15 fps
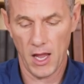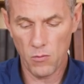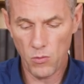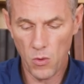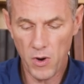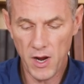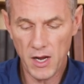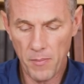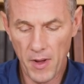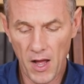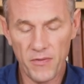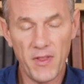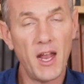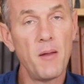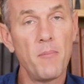And we read
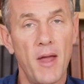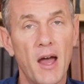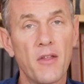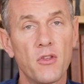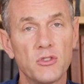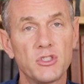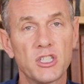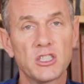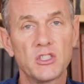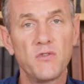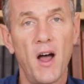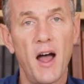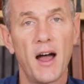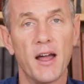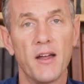about that in Matthew
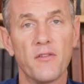6:5.